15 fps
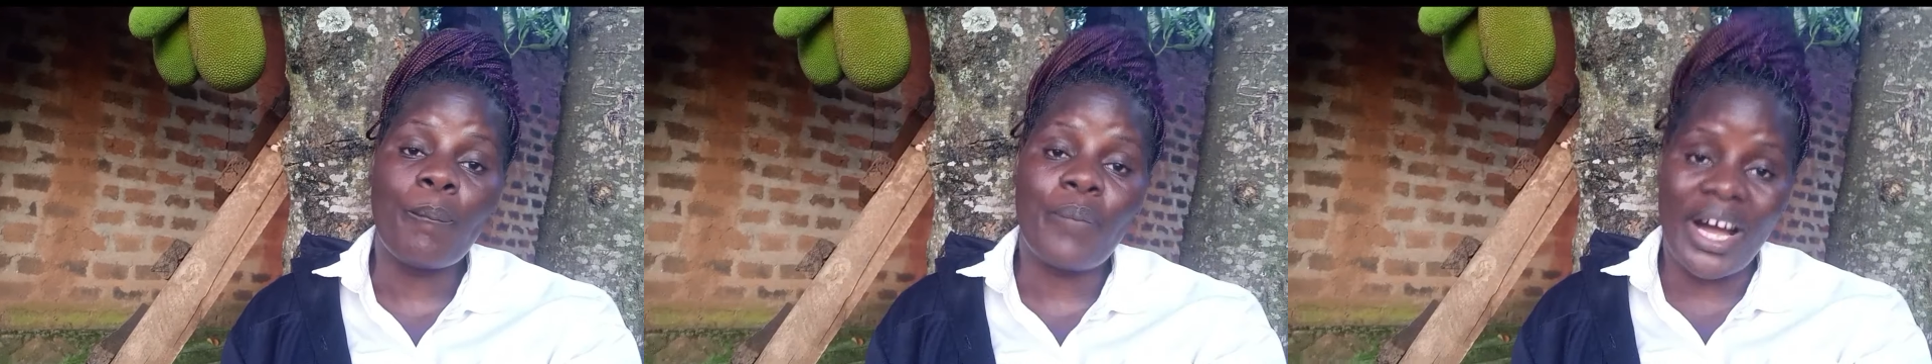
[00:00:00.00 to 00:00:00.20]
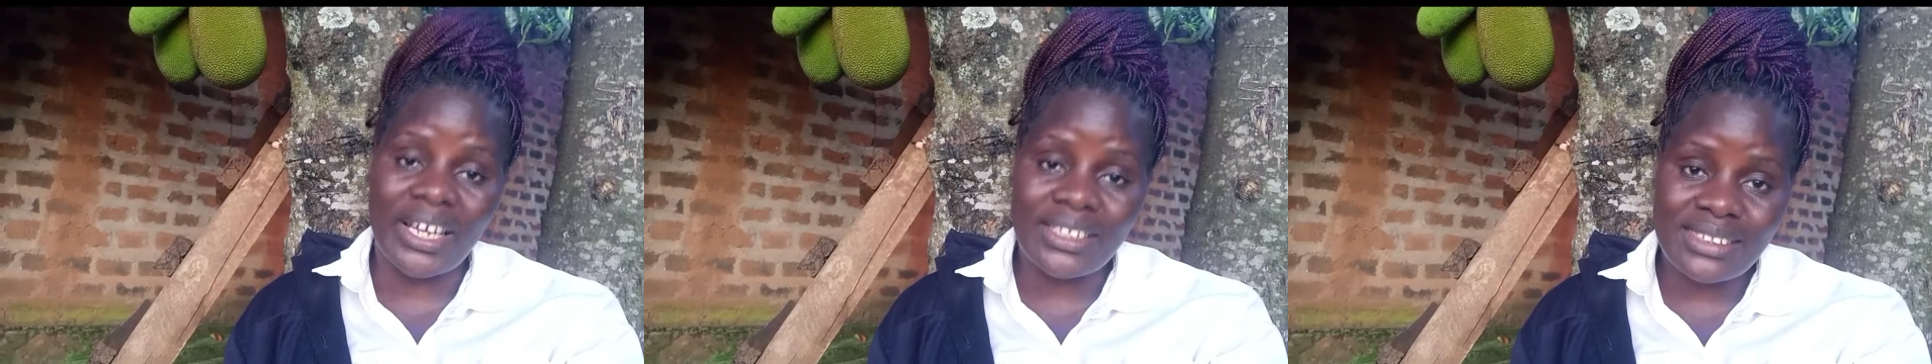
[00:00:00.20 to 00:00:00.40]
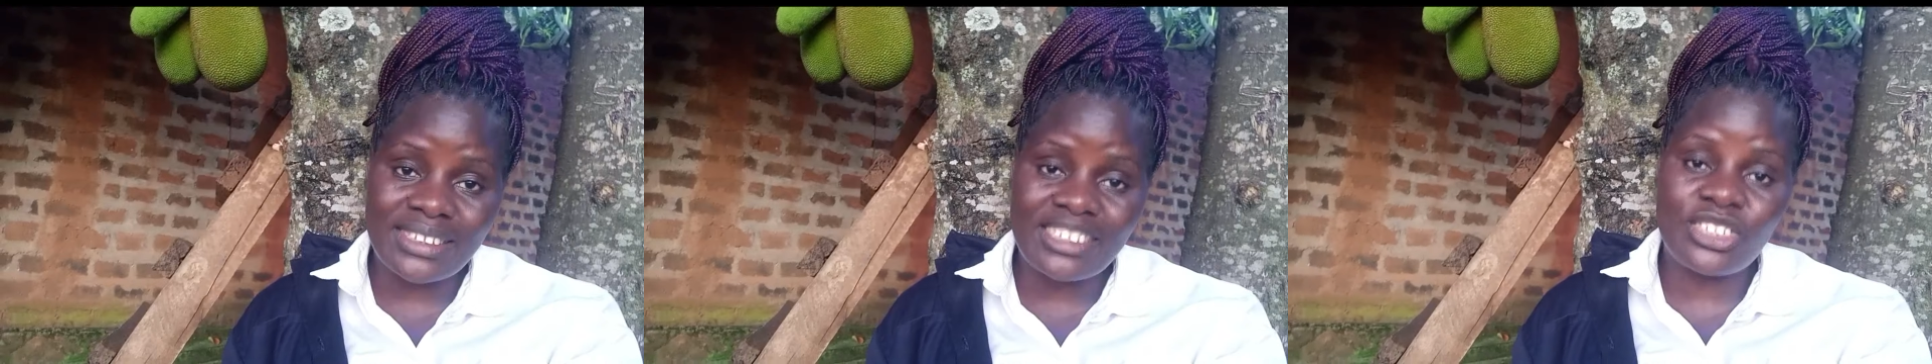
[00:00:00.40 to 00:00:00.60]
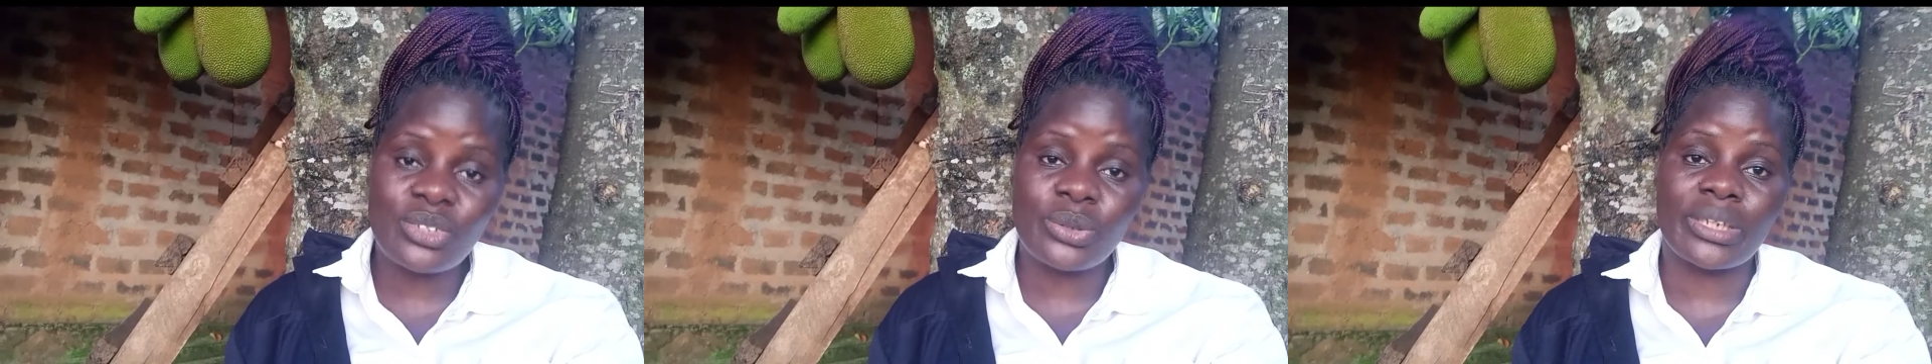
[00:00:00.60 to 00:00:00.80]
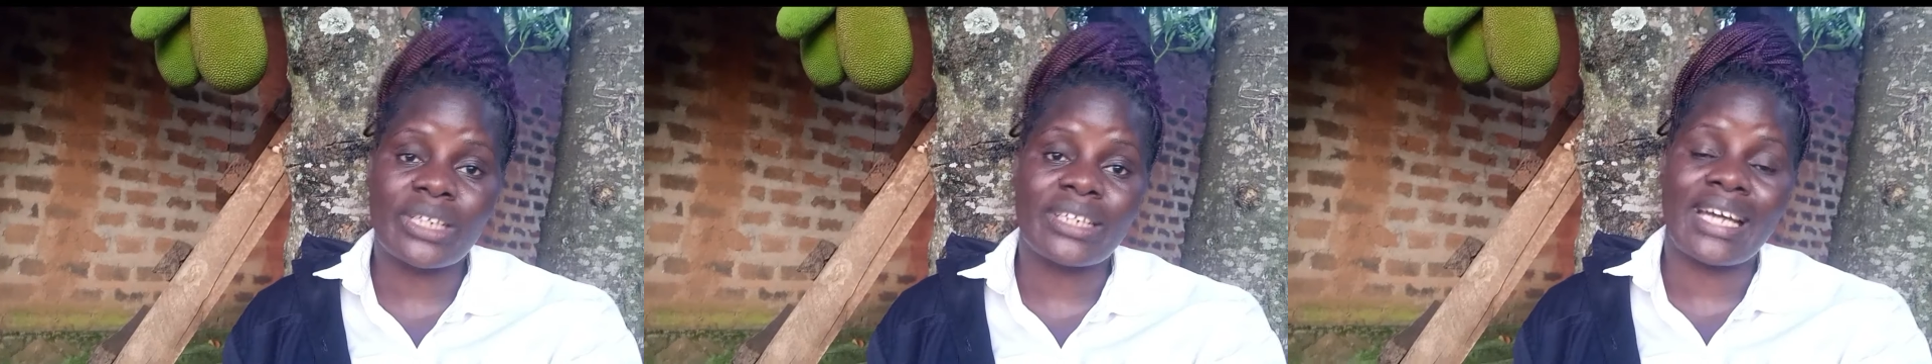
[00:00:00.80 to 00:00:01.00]
birds
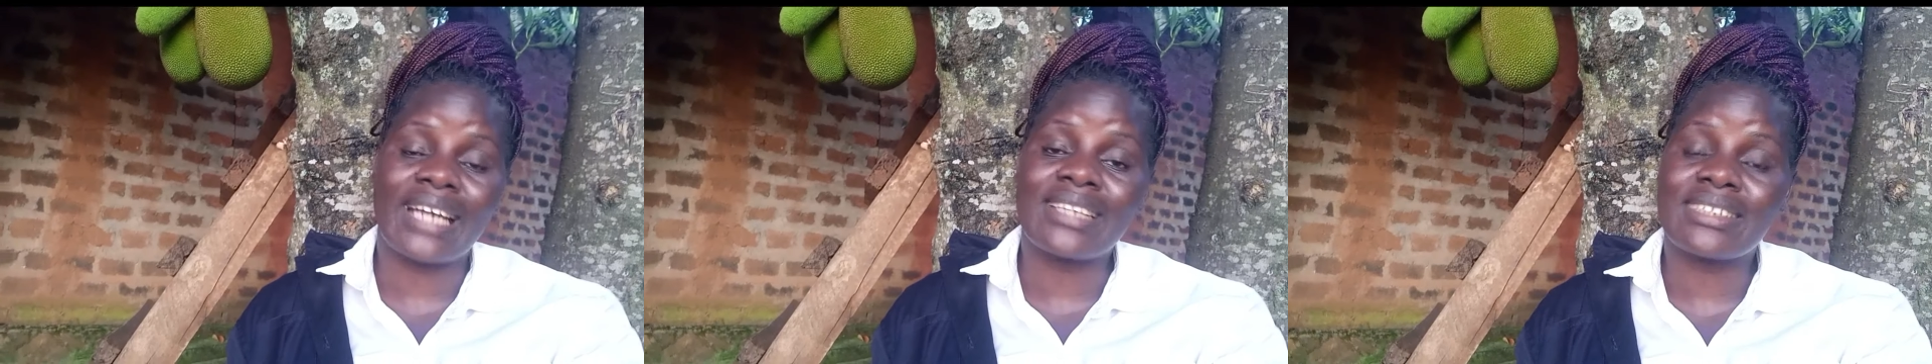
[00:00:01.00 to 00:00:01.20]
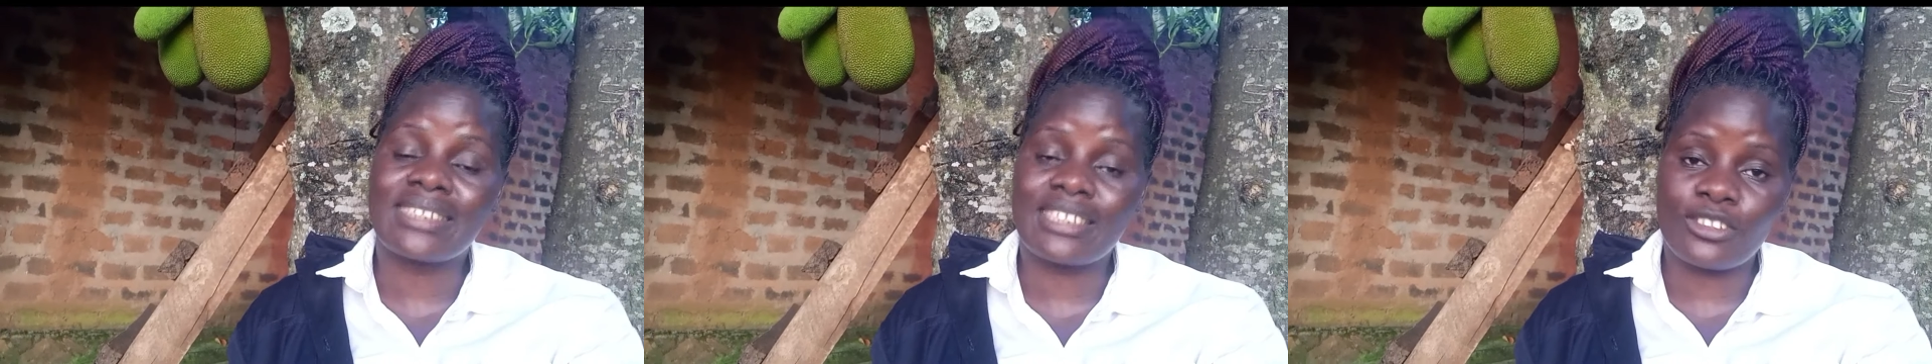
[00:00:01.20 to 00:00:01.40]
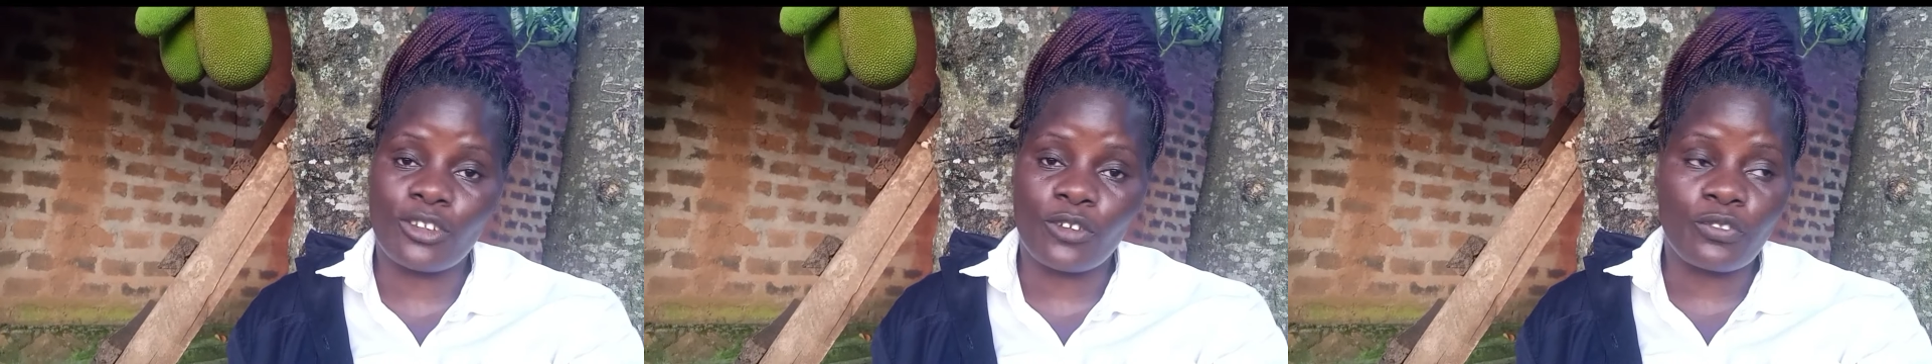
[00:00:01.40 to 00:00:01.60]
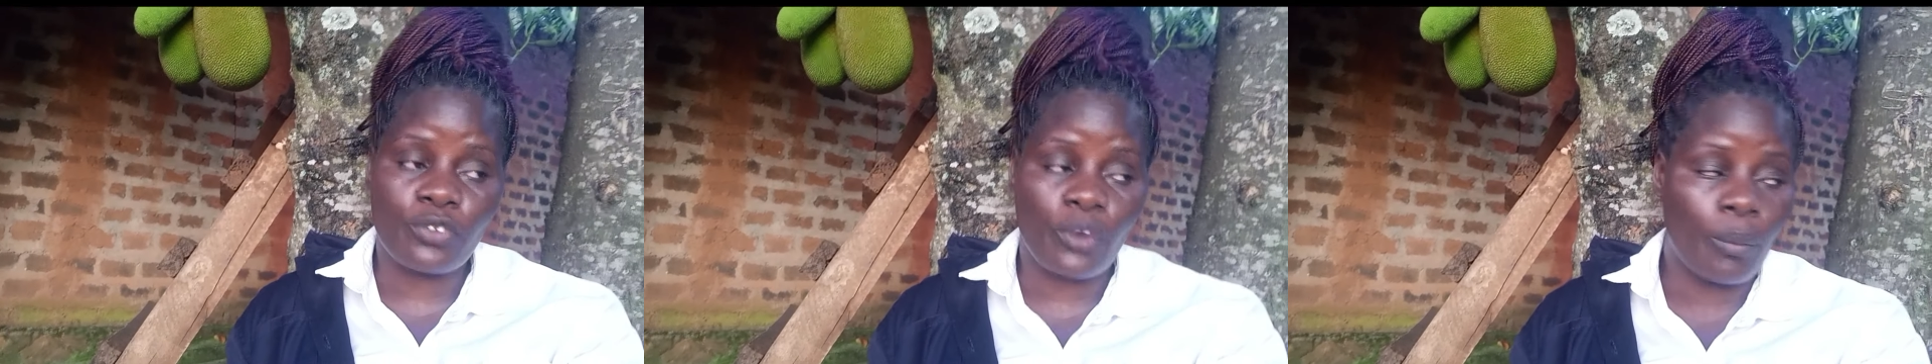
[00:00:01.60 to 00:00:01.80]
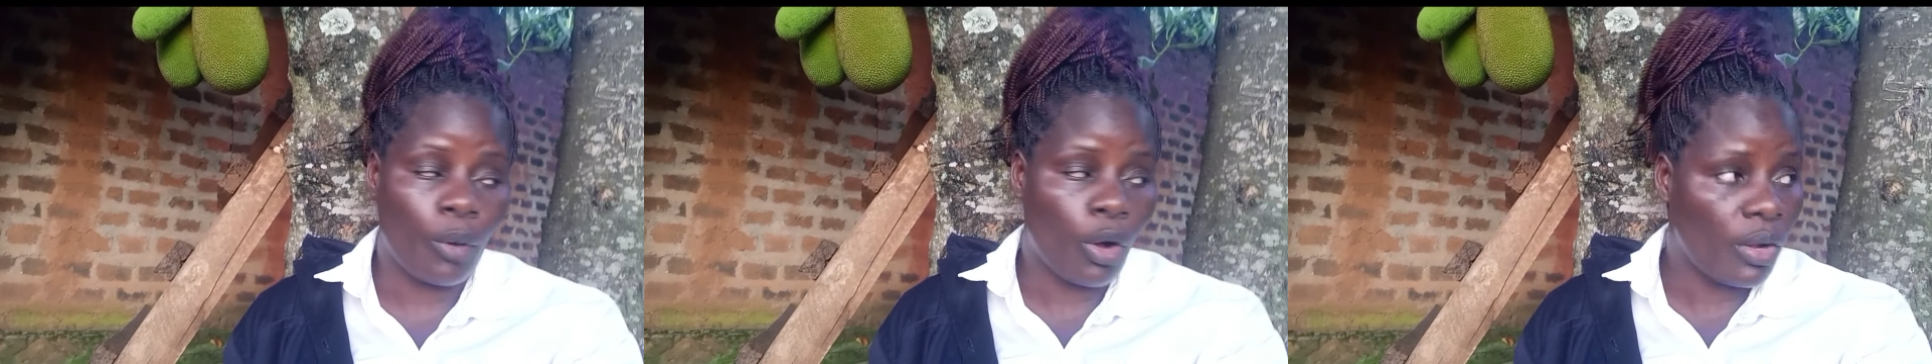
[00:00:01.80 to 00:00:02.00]
during that season
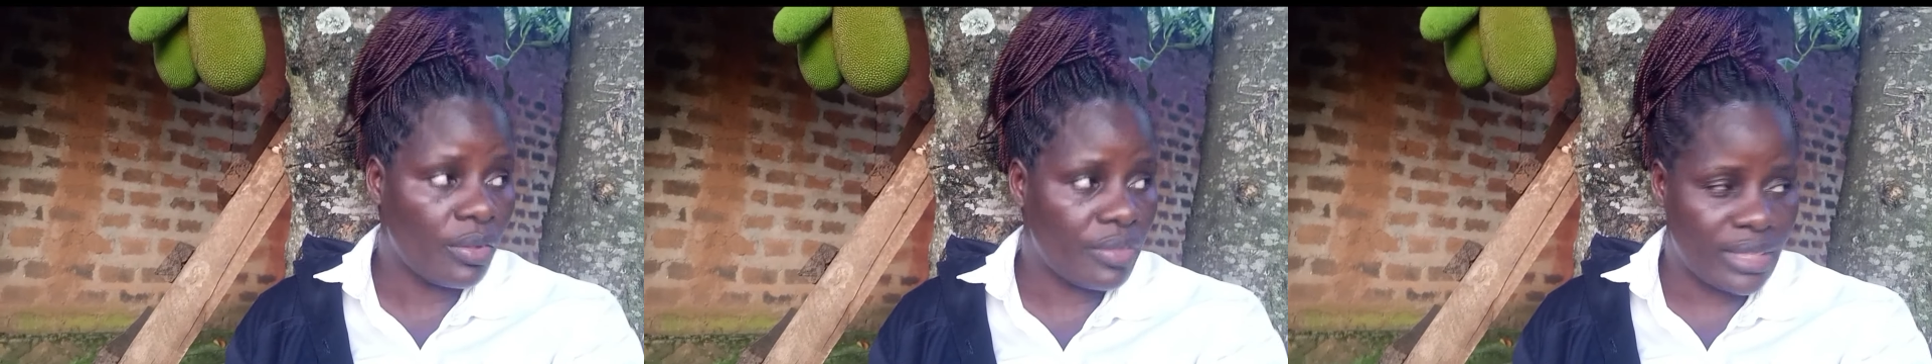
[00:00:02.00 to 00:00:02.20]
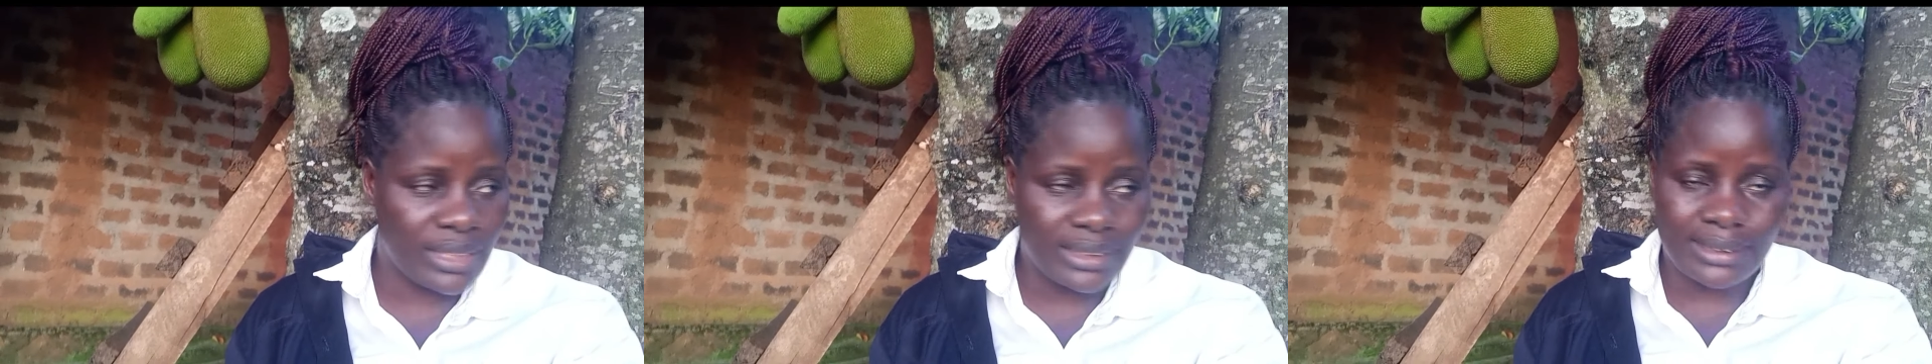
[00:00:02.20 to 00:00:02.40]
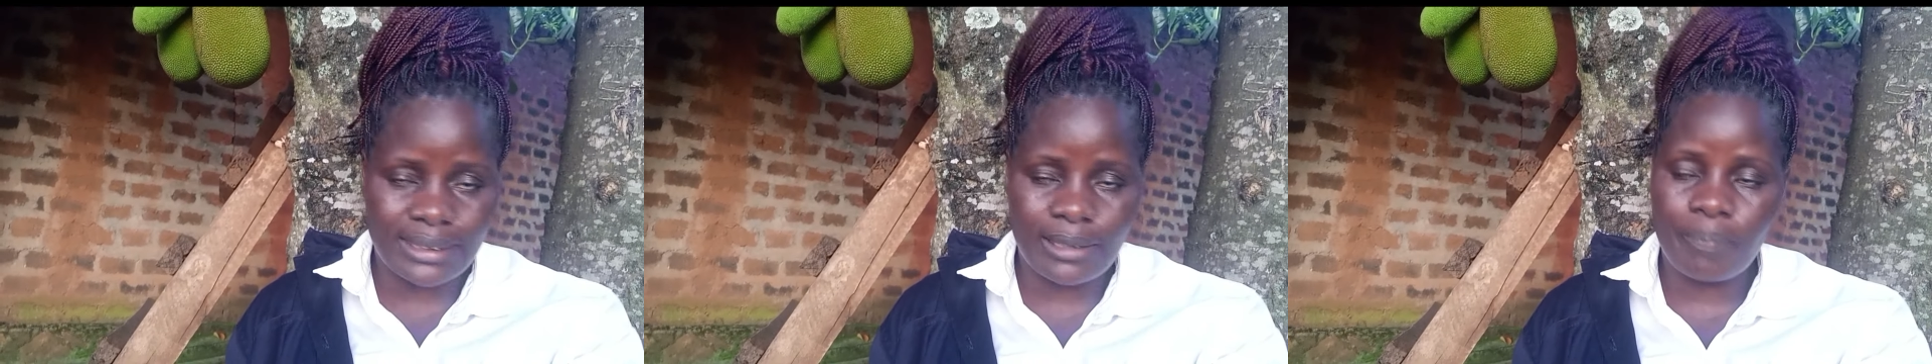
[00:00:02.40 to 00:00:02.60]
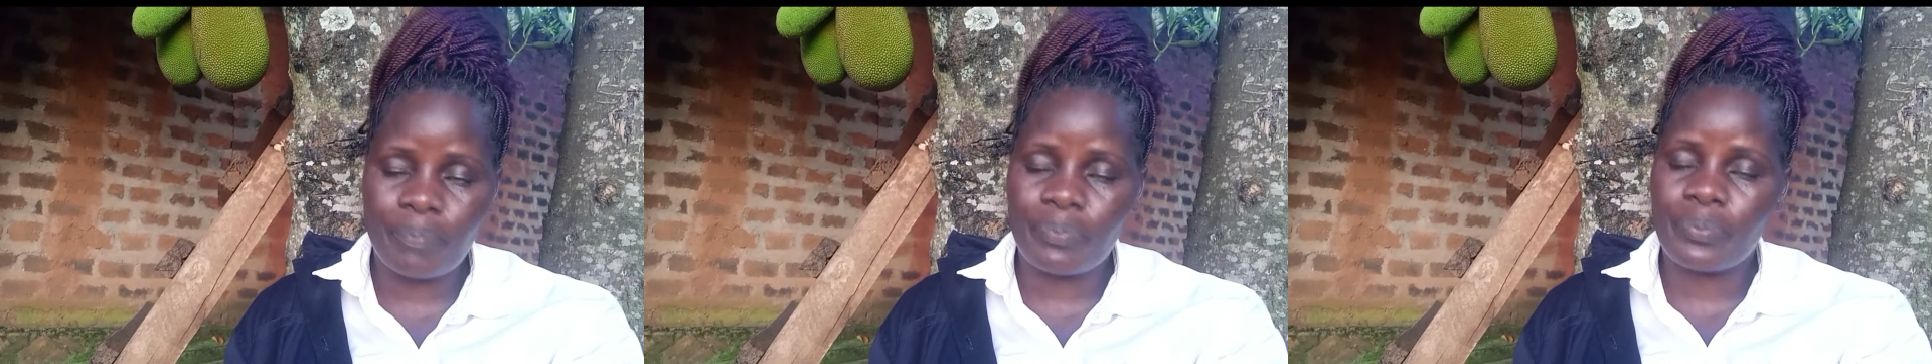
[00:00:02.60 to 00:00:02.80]
from all these